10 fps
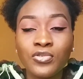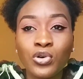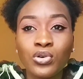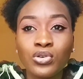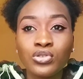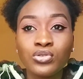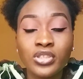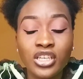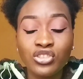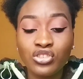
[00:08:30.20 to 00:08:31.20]
for
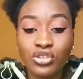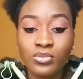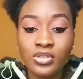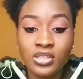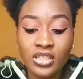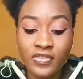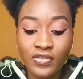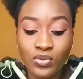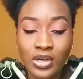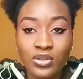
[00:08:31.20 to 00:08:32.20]
student jobs
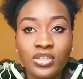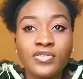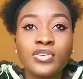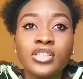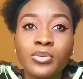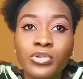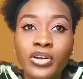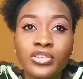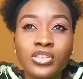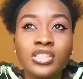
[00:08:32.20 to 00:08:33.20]
if you are looking for
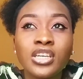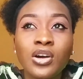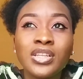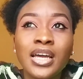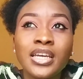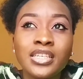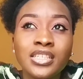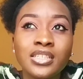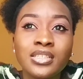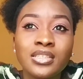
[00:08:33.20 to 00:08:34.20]
temporary jobs. And there are other
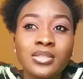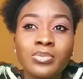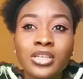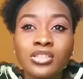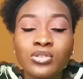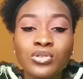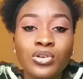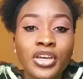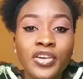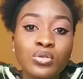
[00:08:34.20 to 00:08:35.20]
agencies depending on
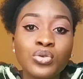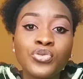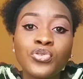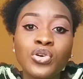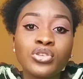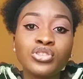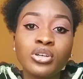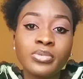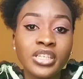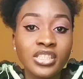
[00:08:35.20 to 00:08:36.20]
your area. Look for
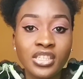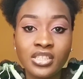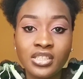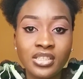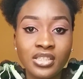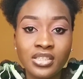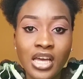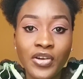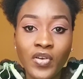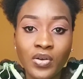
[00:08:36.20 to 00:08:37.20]
job agencies
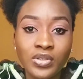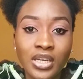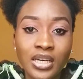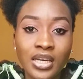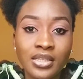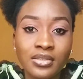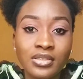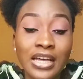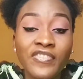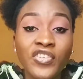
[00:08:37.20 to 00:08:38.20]
around
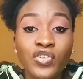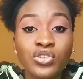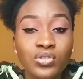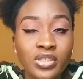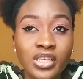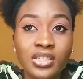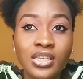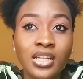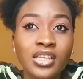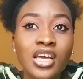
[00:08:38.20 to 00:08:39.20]
that favor
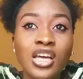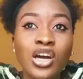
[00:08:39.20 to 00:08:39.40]
students. And